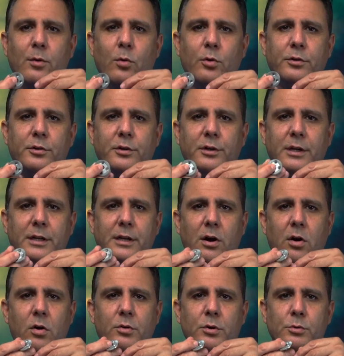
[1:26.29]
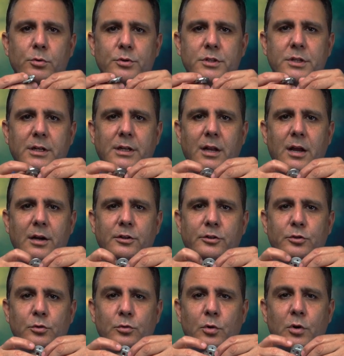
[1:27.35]
ordered an rosette lock
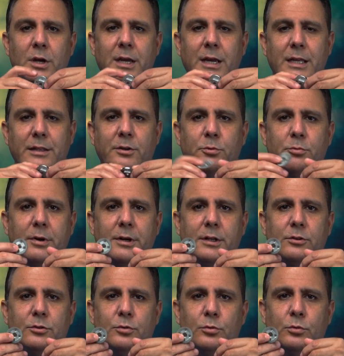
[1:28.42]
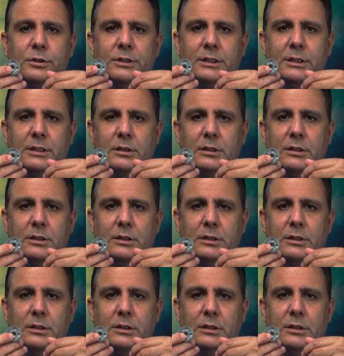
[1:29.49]
to integrate it to the